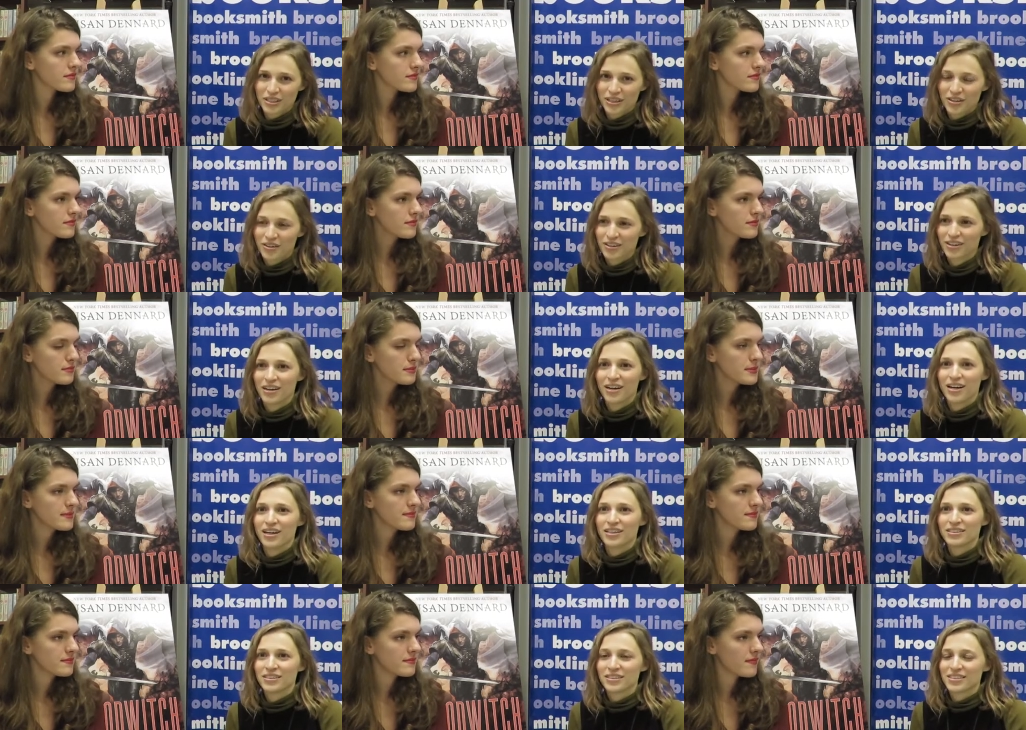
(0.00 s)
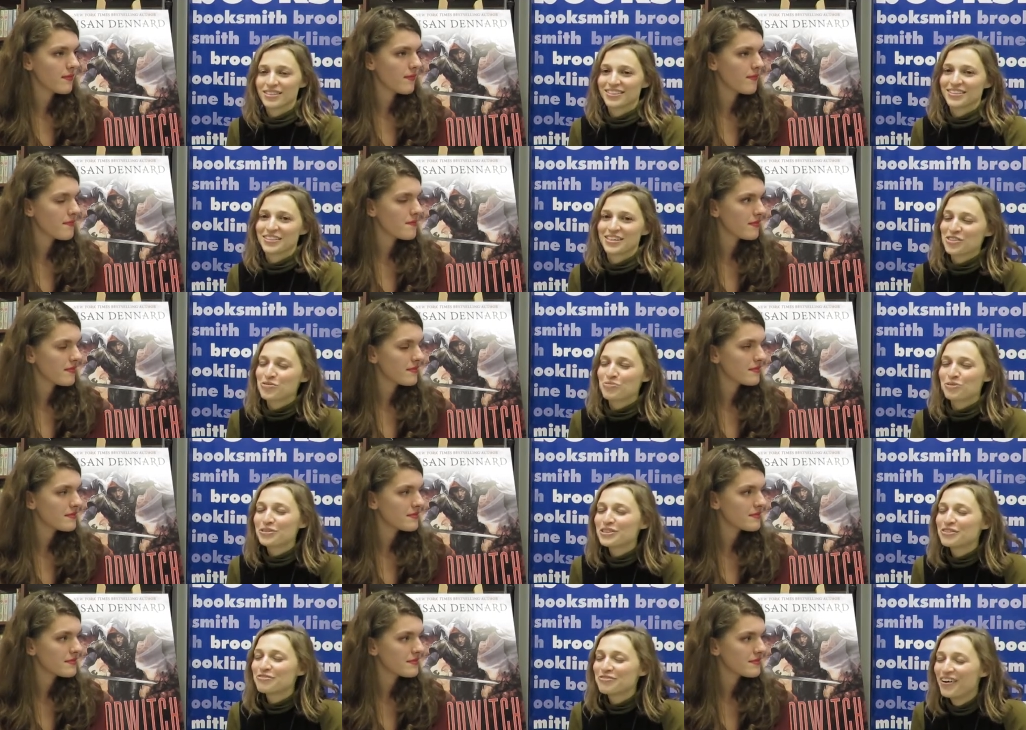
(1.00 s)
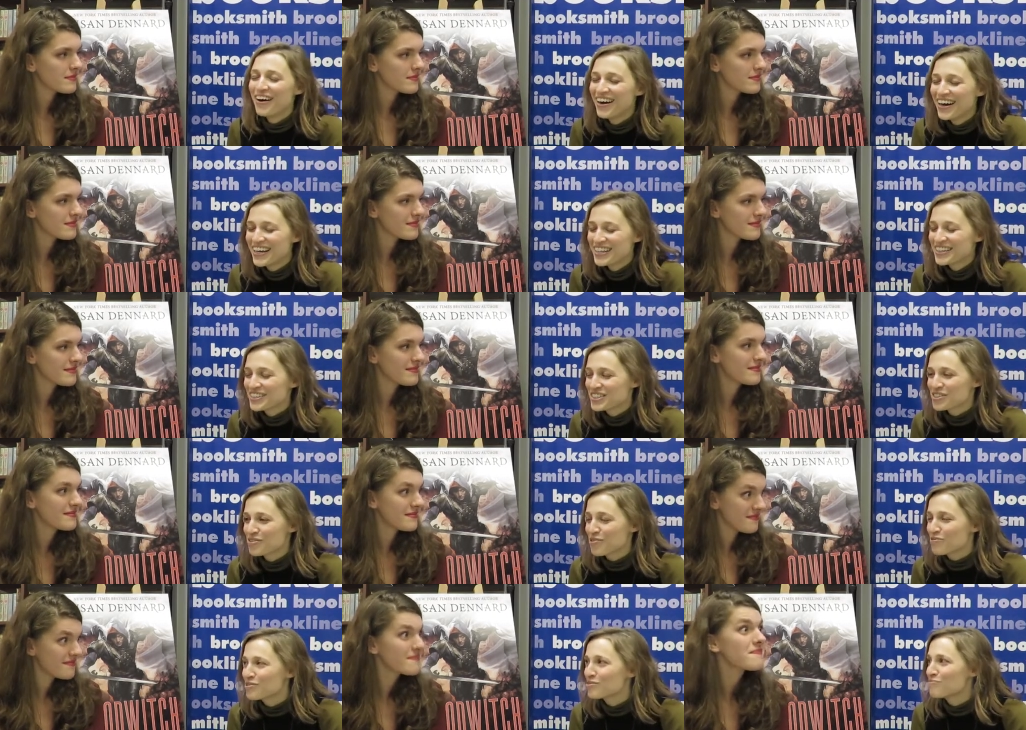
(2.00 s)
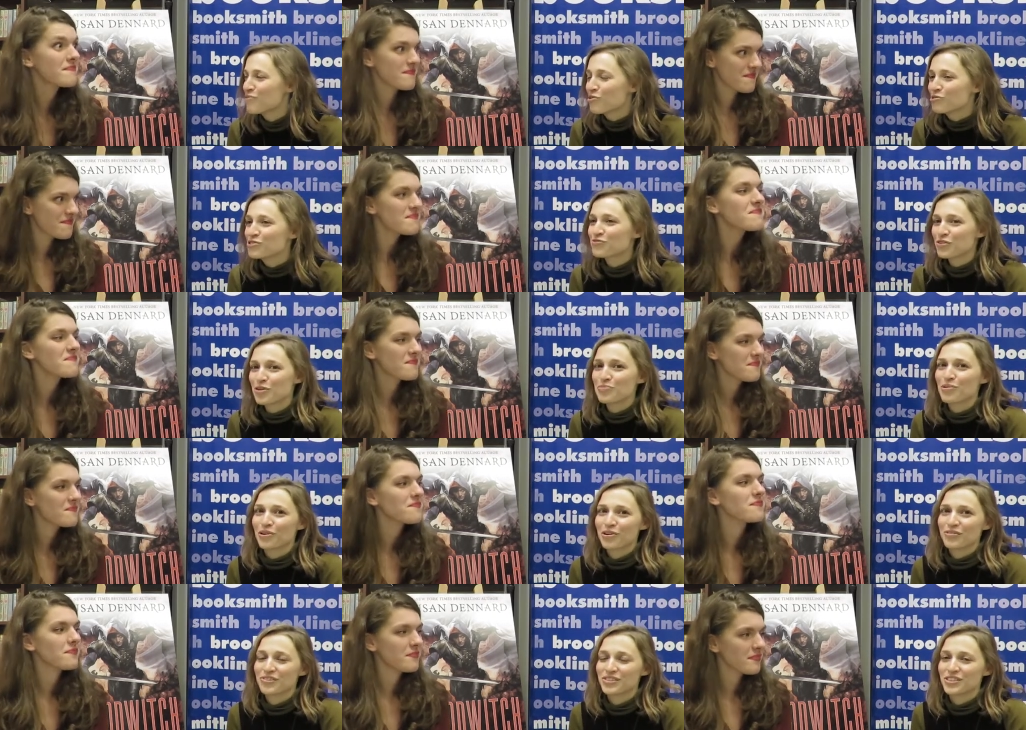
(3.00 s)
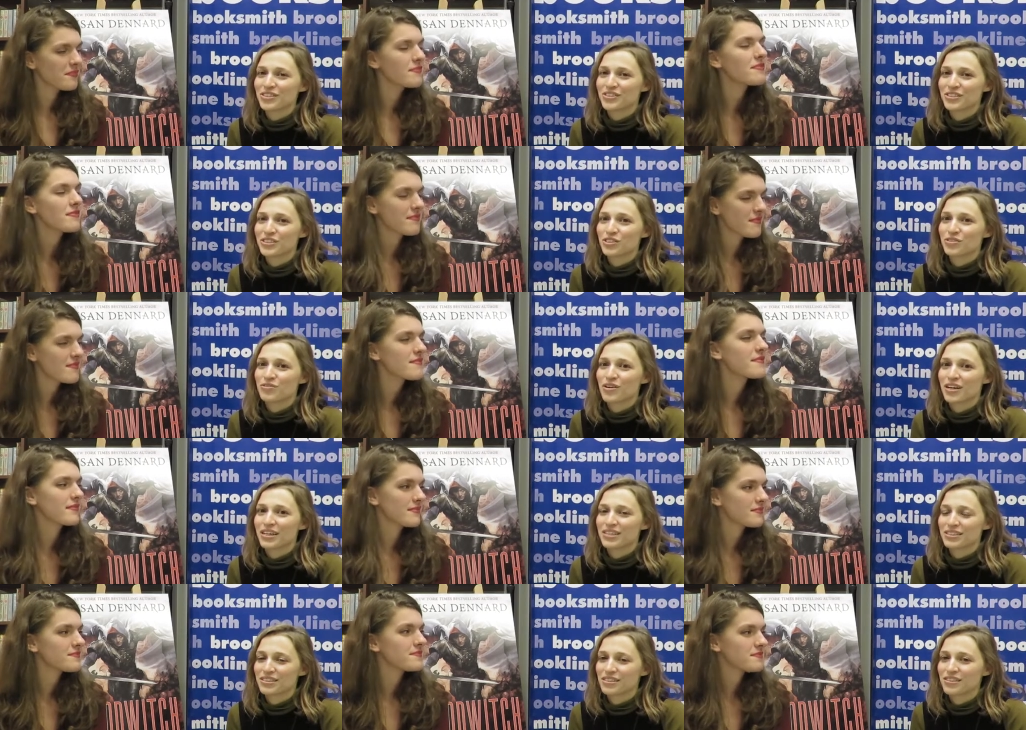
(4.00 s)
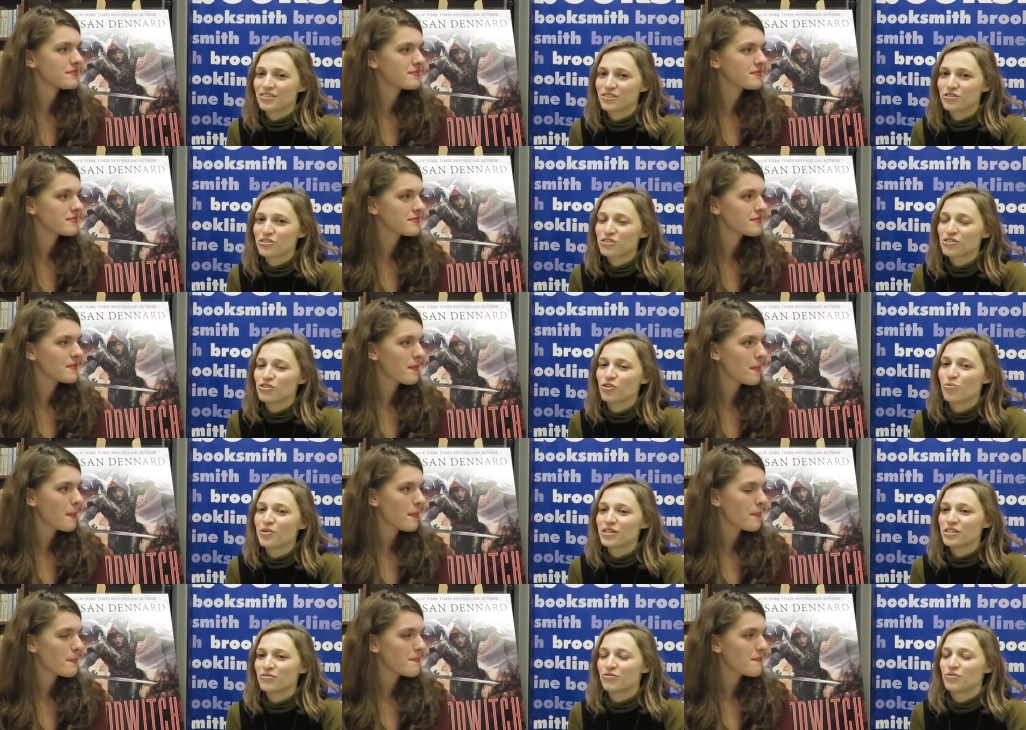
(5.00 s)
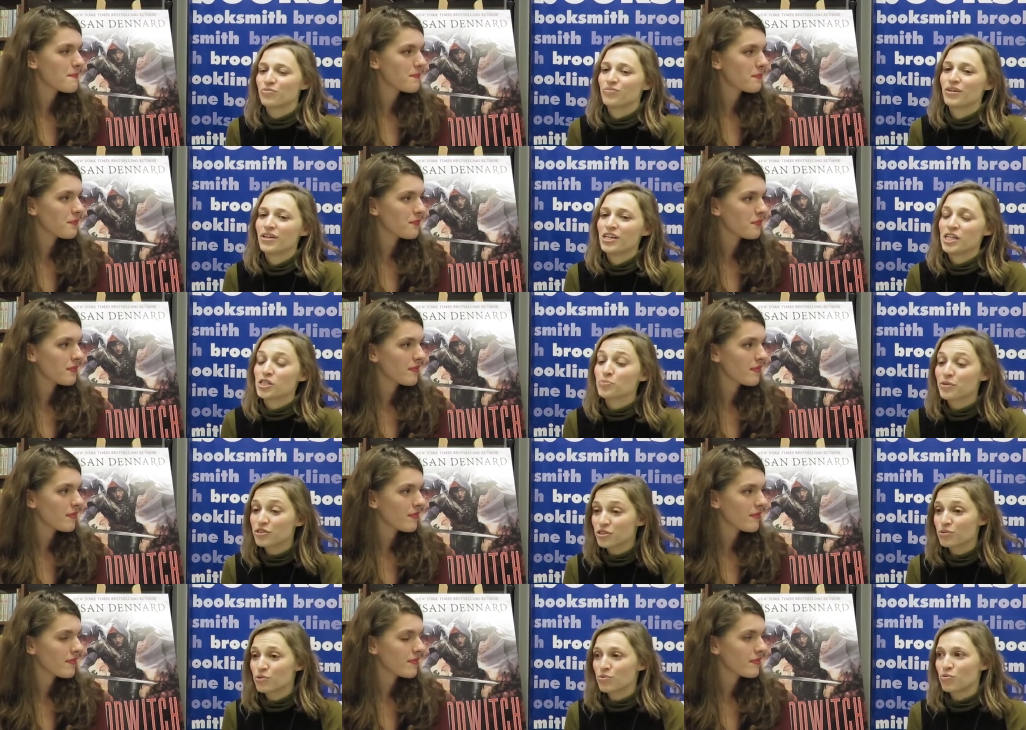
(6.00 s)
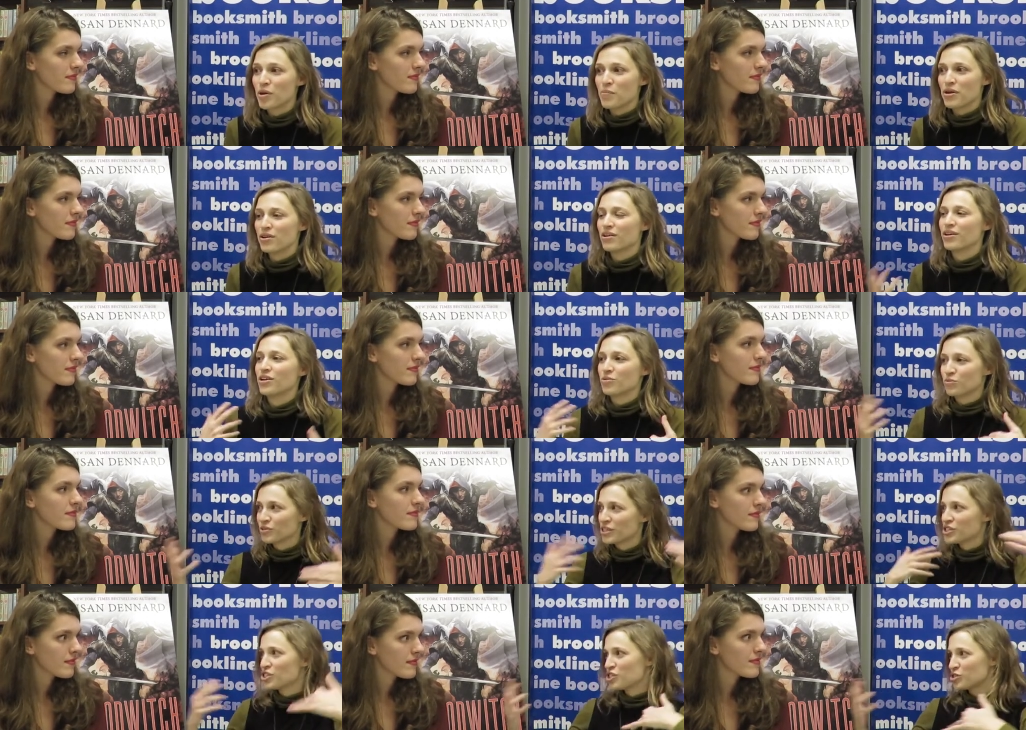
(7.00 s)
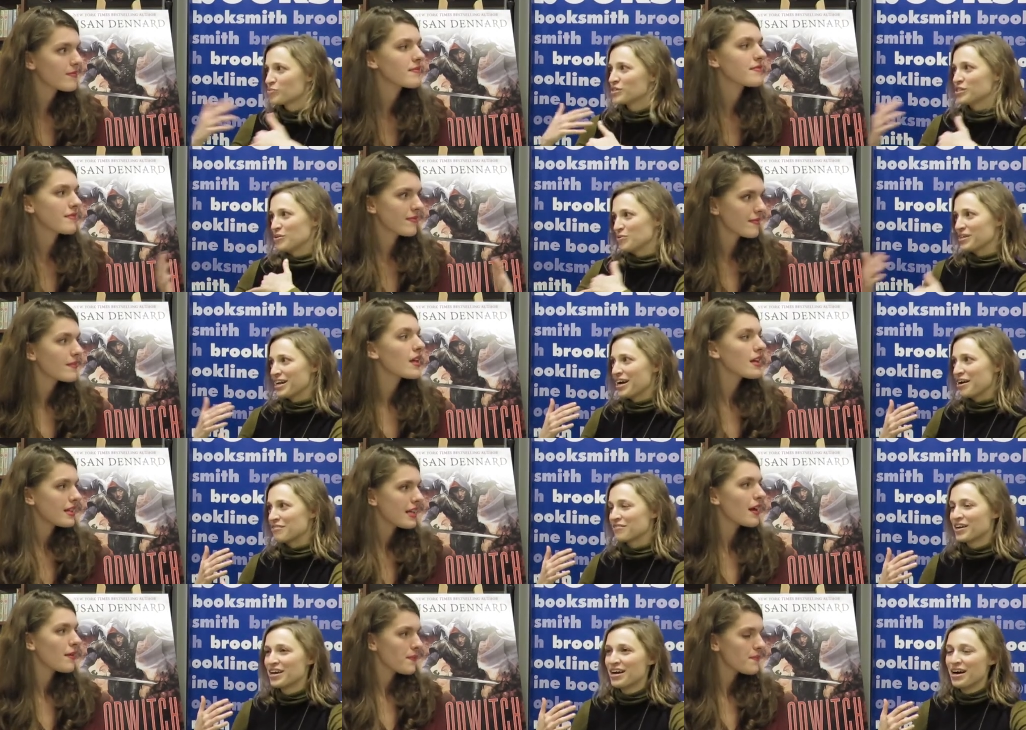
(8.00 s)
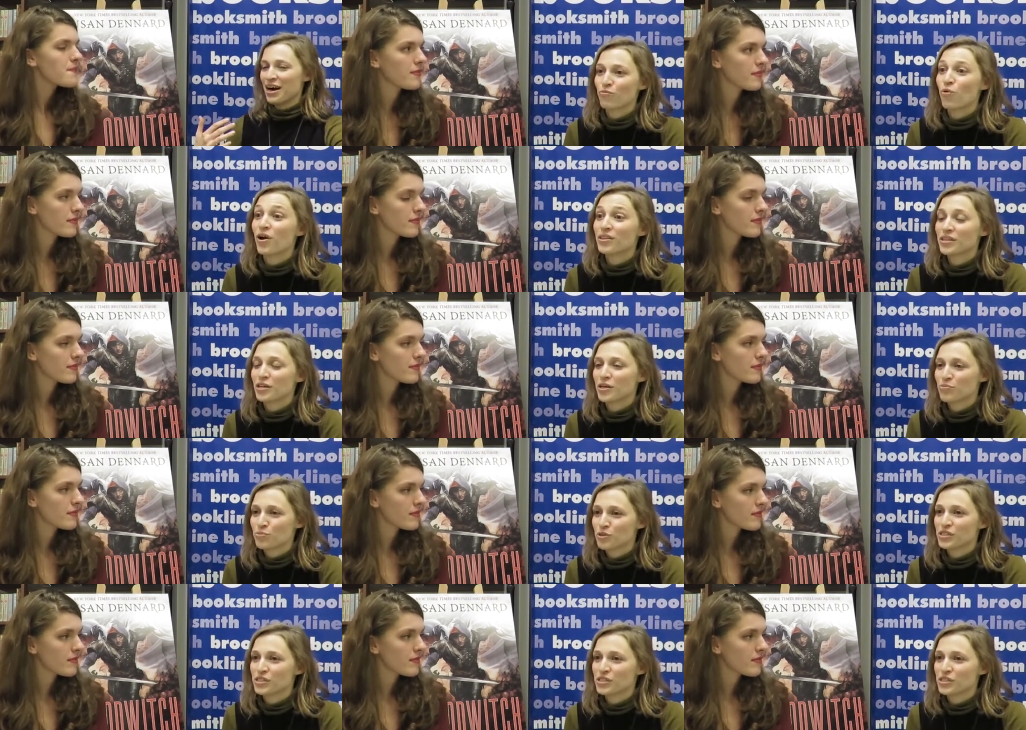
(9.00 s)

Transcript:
Speaker 1: there. And it's really fun. That's probably the most fun part of the series to write, because there are just so many different, especially with women, relationships that we have. Yeah. One that I'm